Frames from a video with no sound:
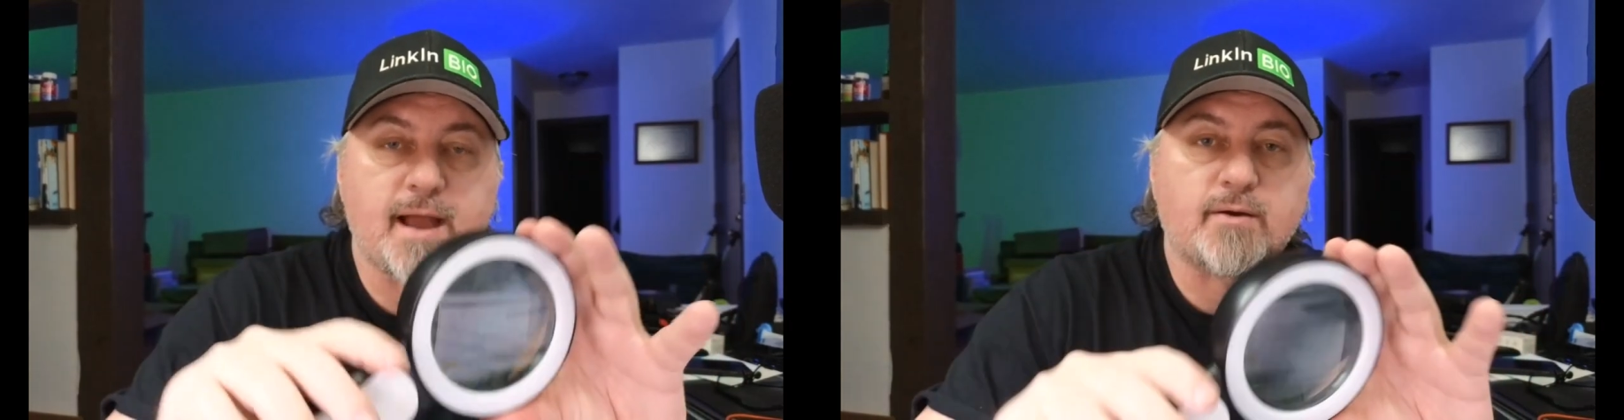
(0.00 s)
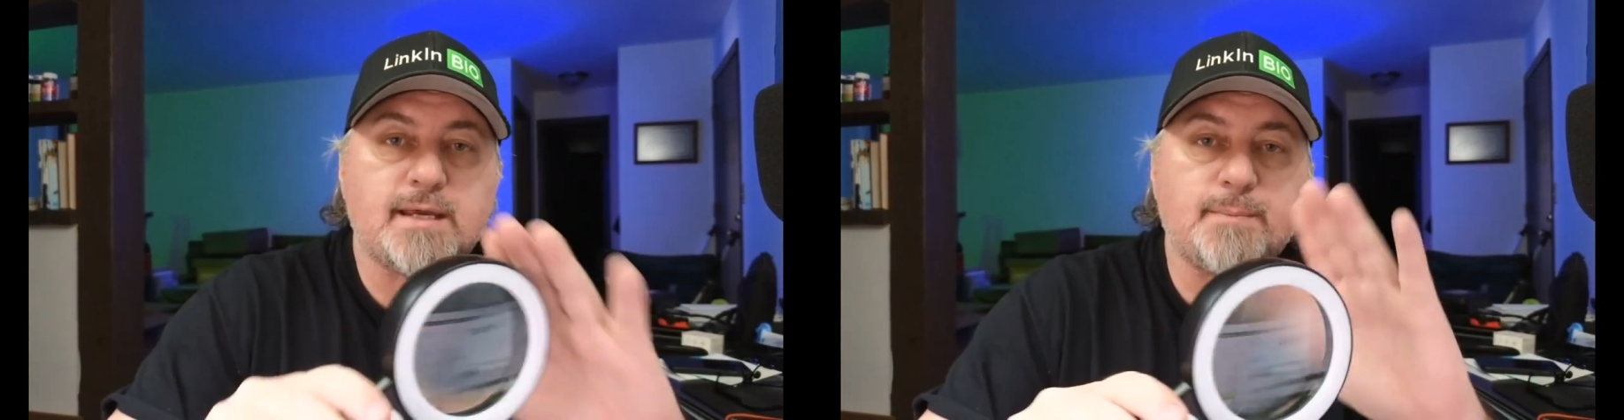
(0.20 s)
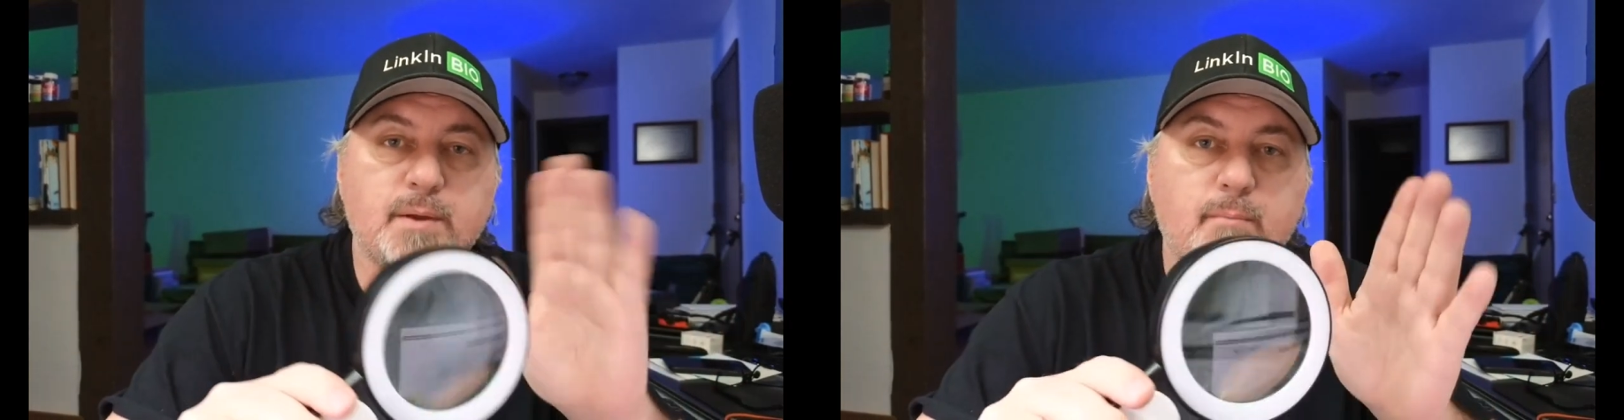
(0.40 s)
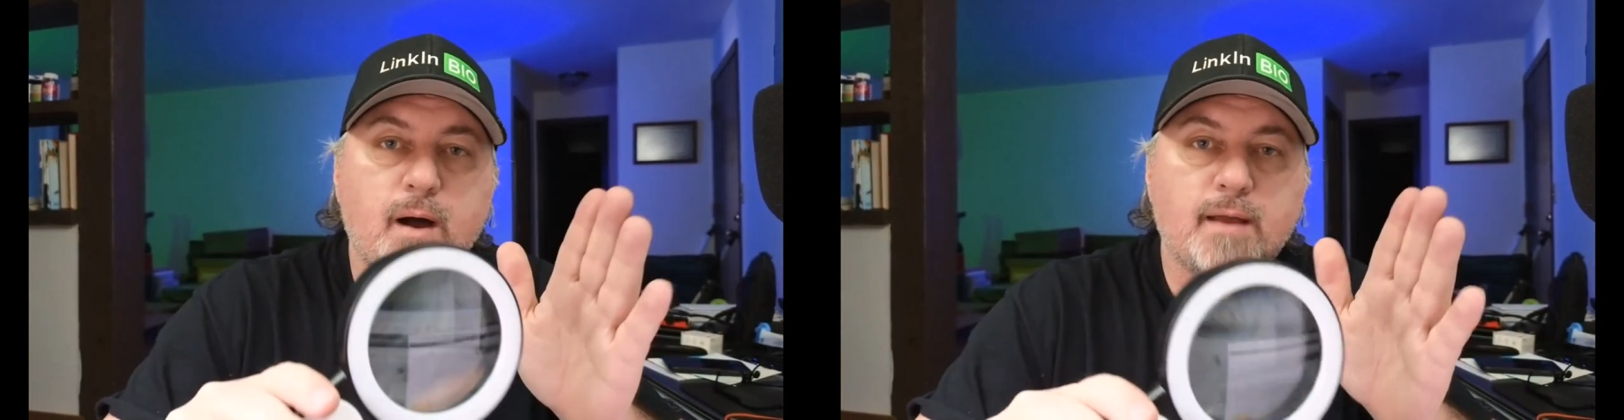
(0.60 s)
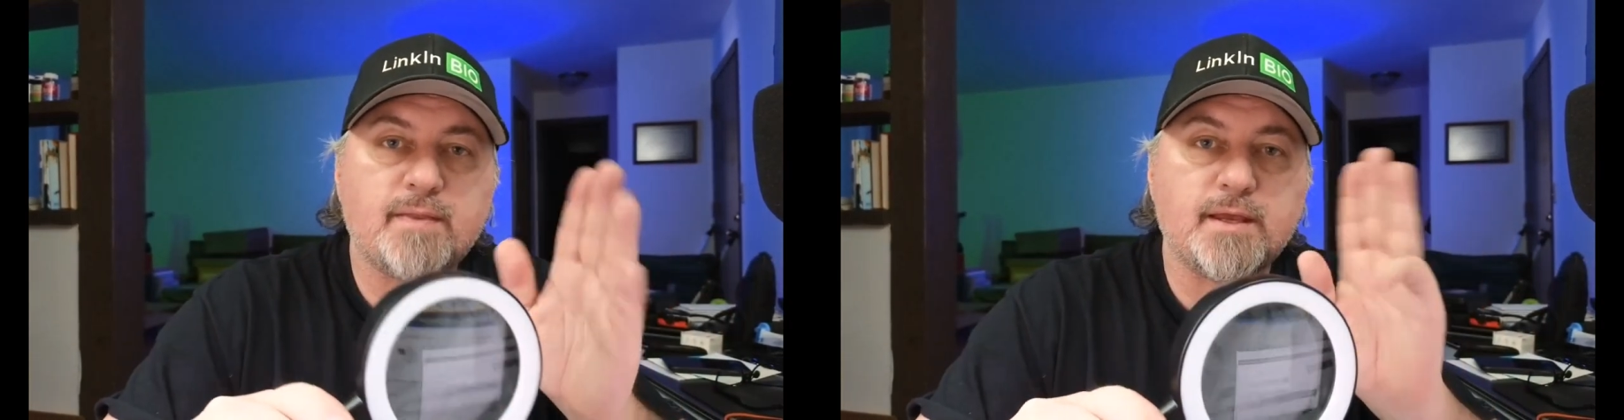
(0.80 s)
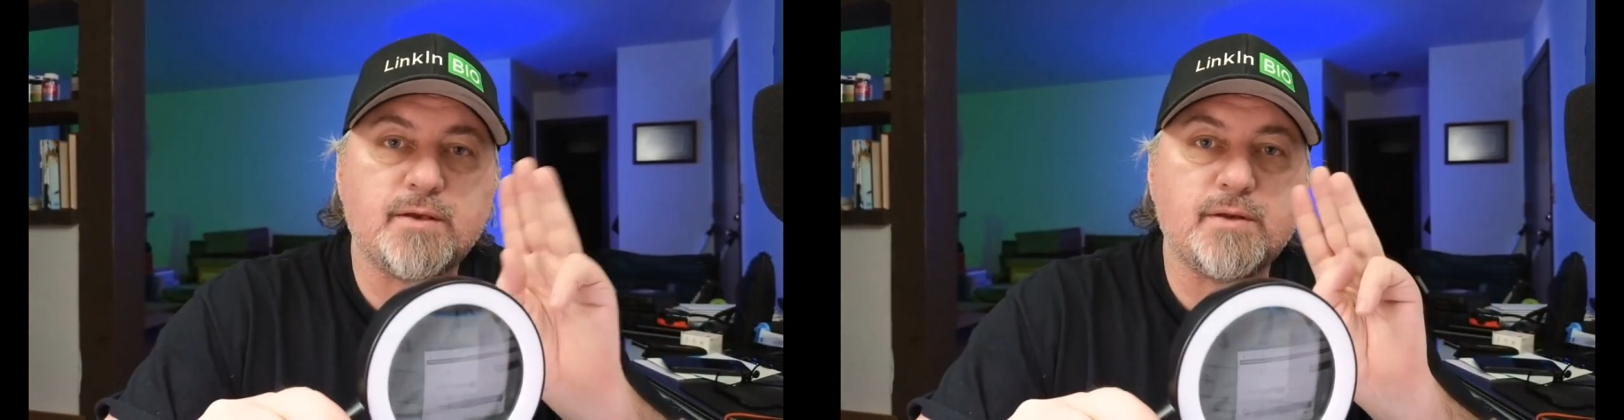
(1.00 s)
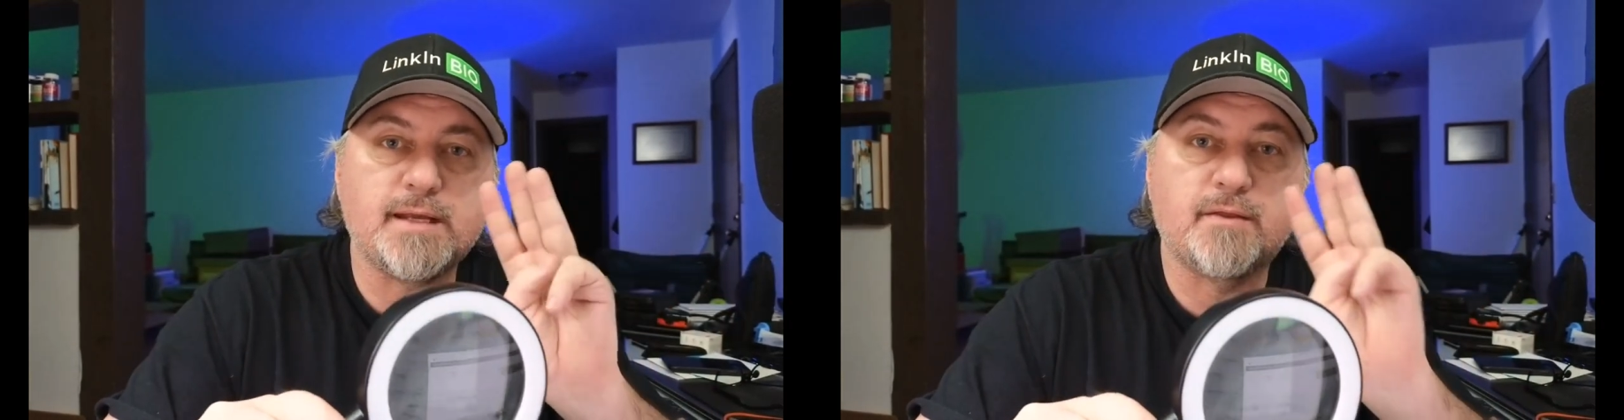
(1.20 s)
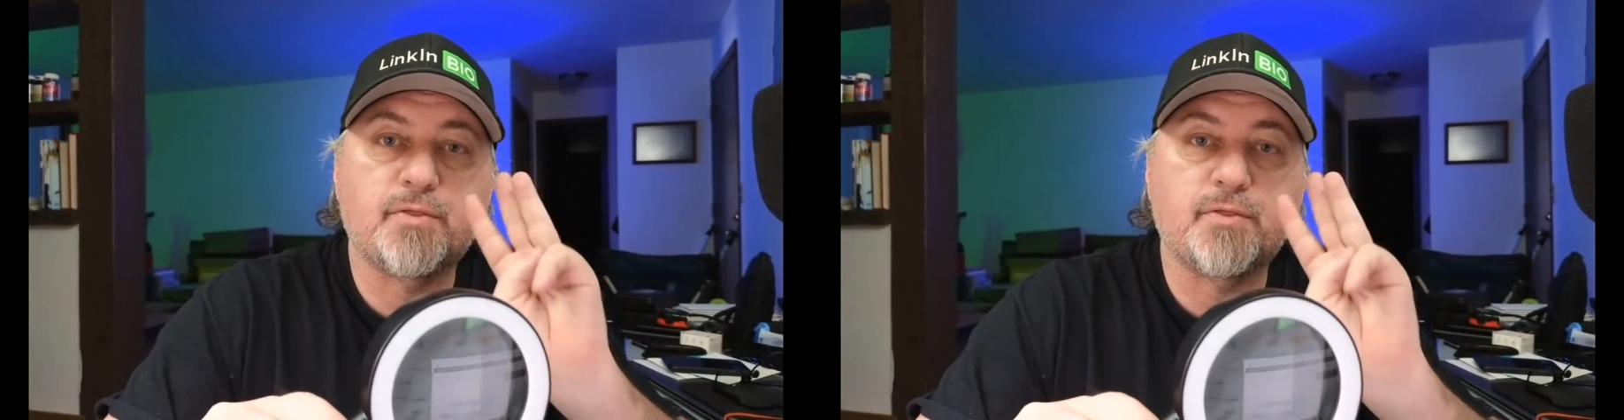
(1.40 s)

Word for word: Now keep in mind that you need